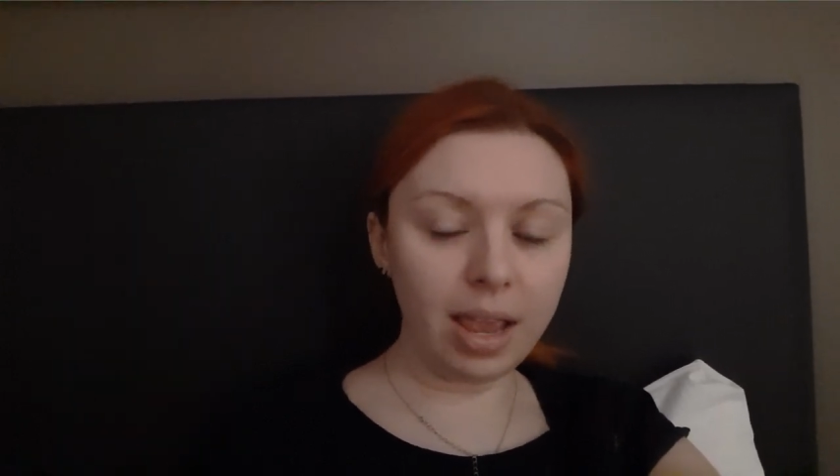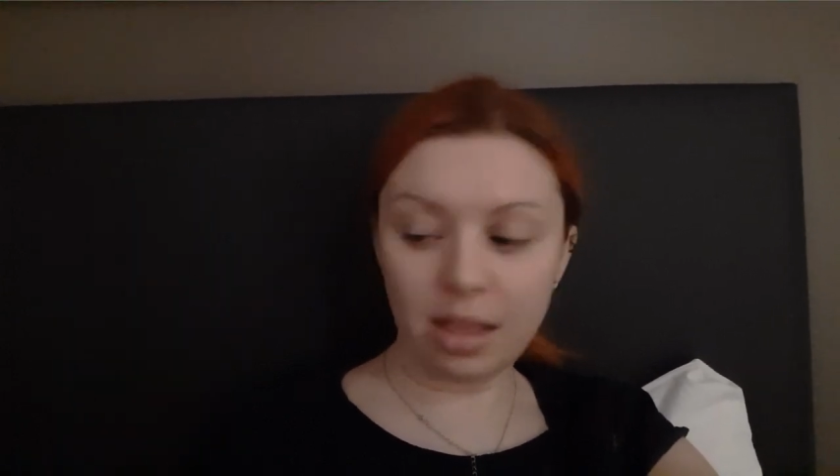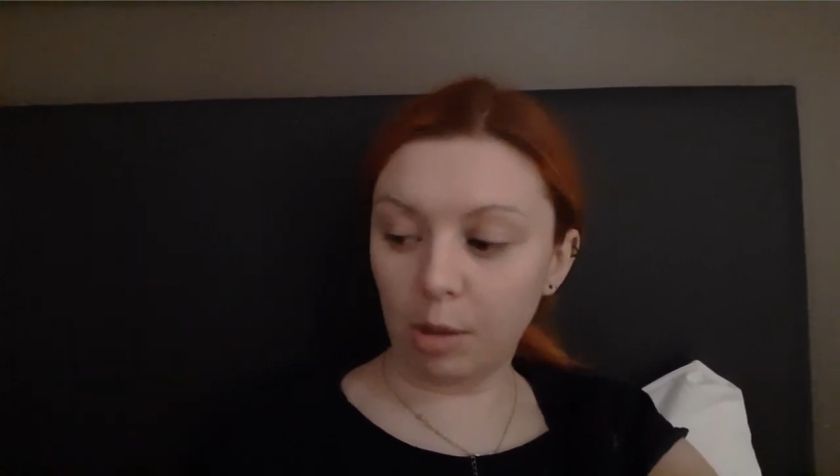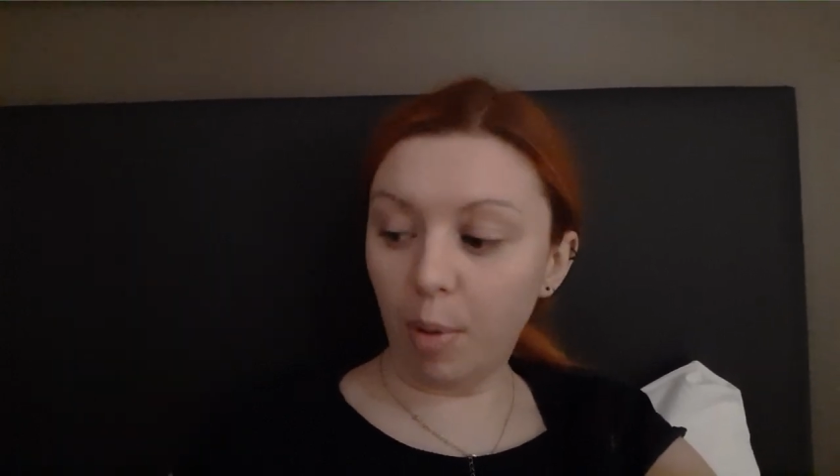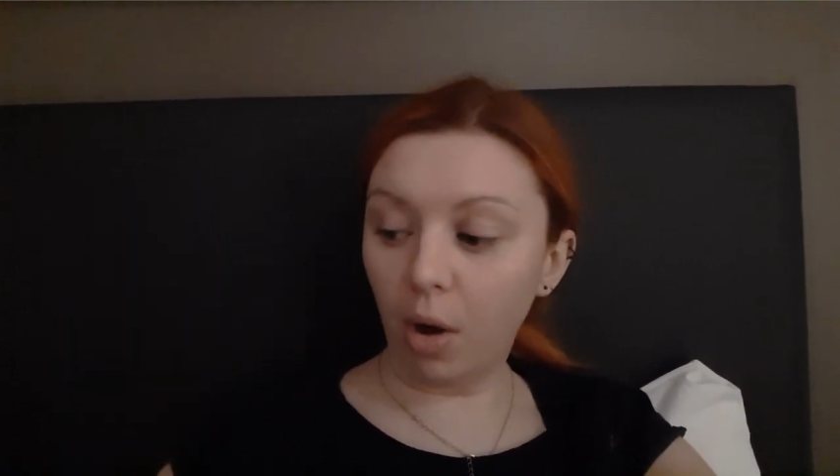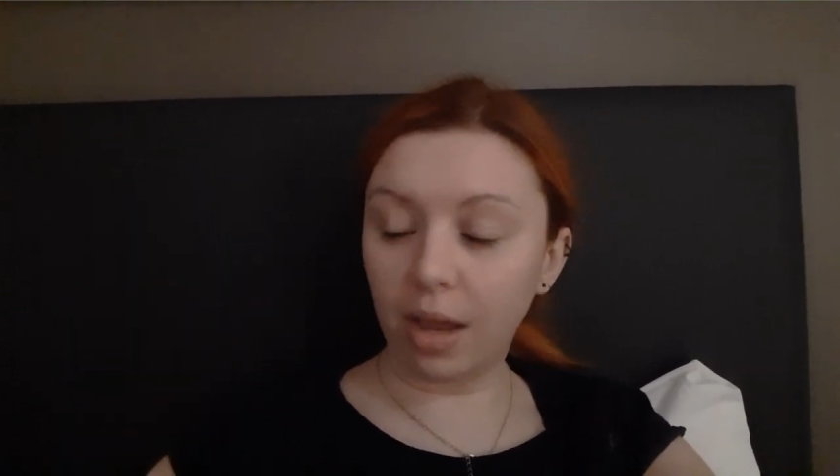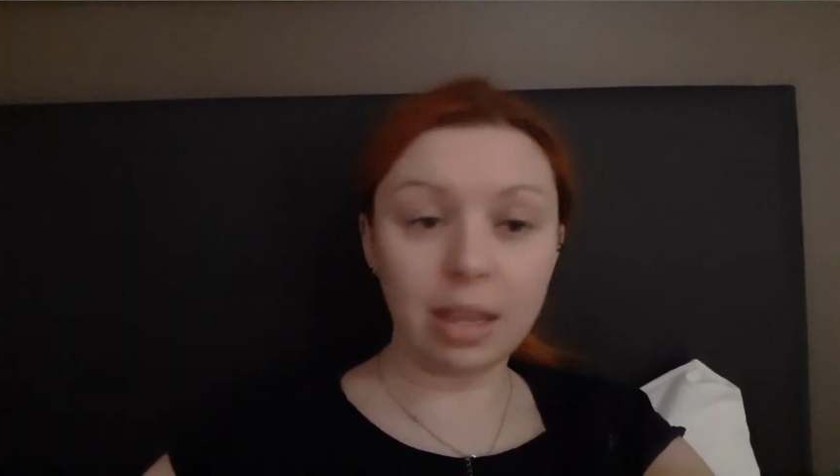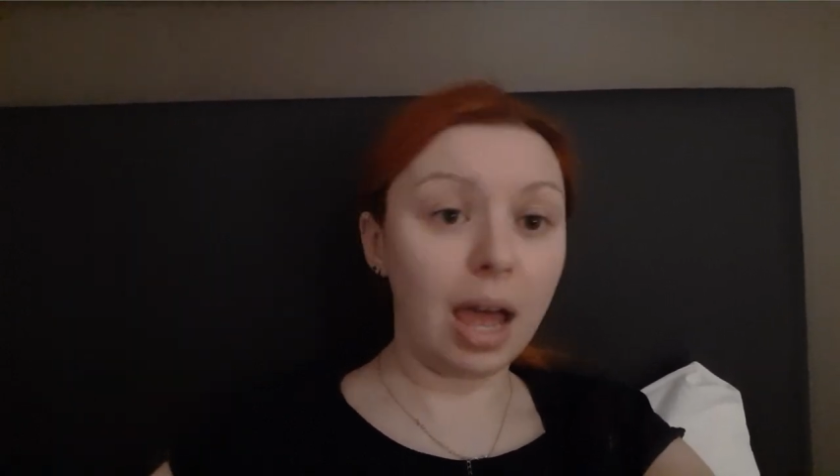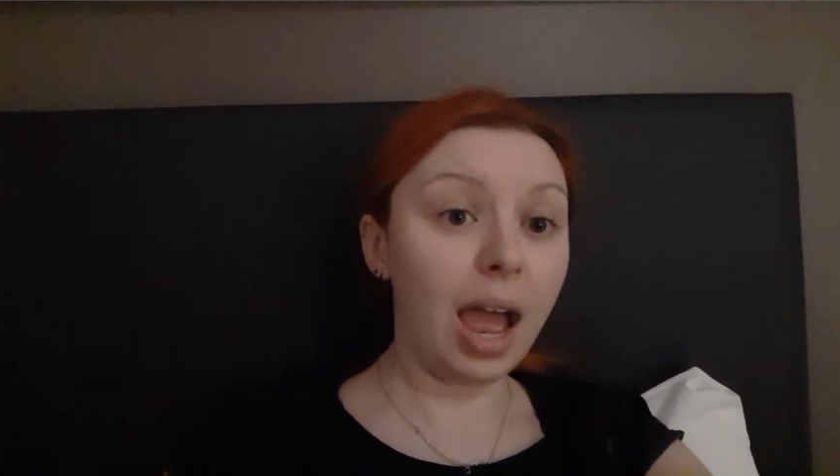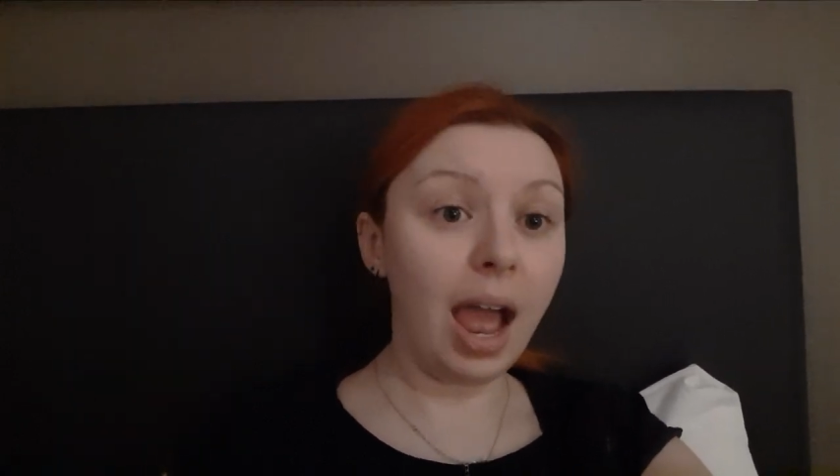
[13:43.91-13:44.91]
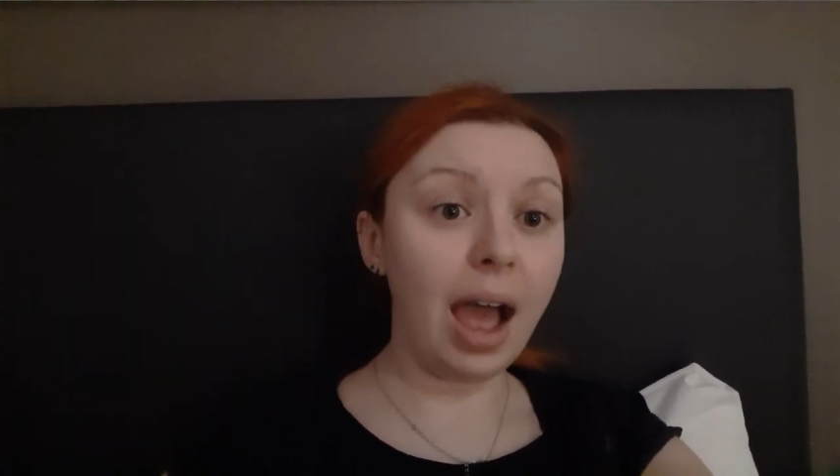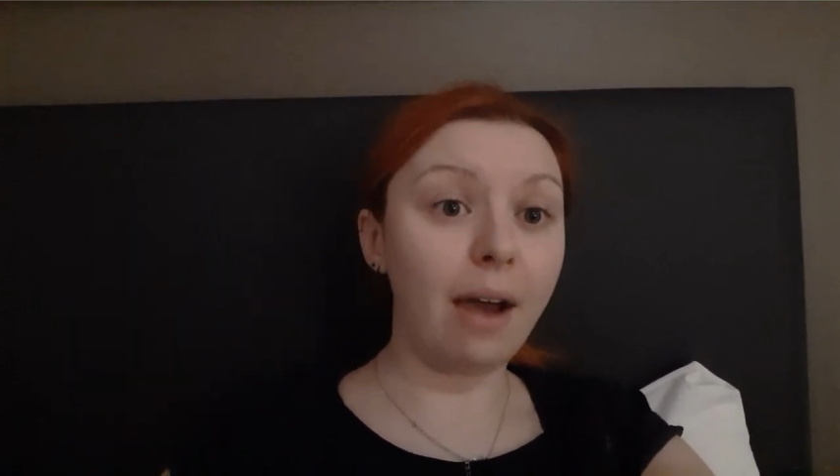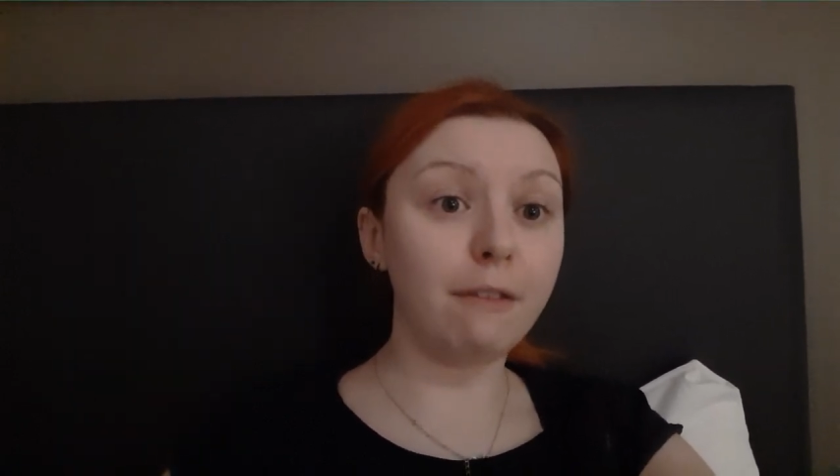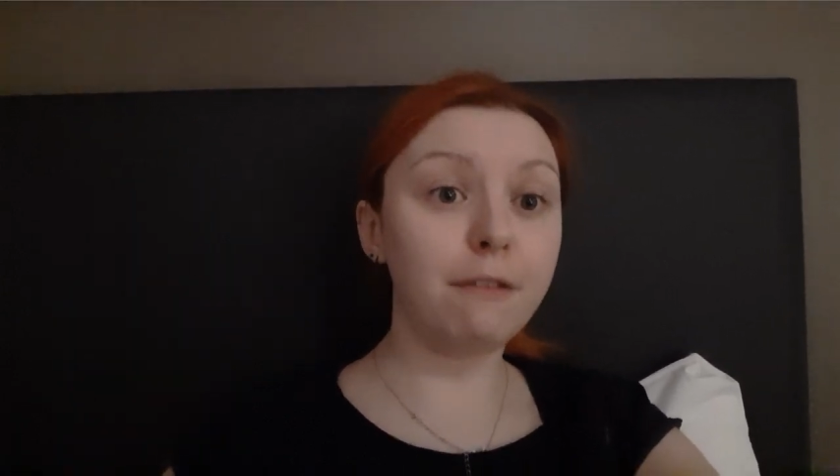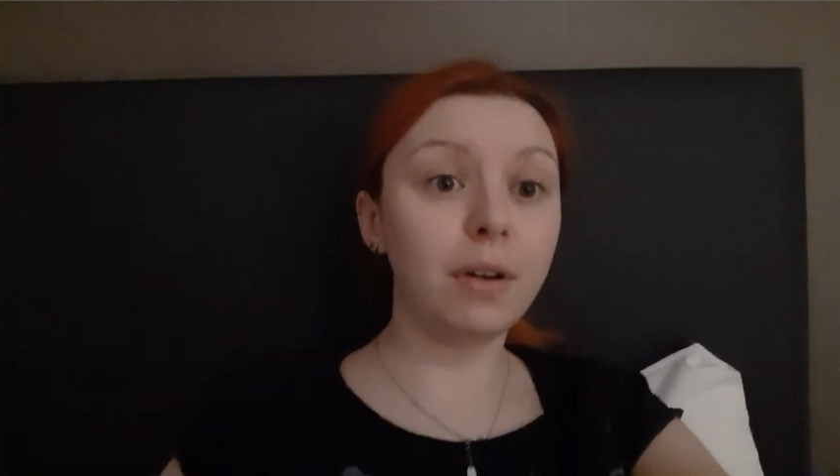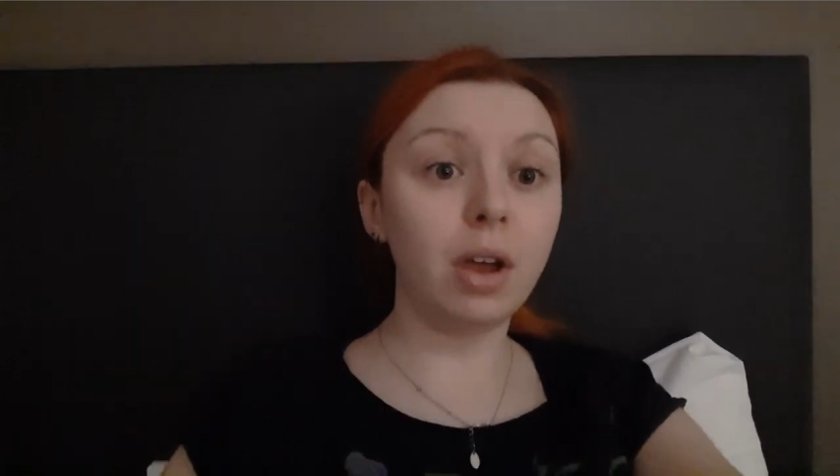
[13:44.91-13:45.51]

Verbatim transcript: in the pocket that I have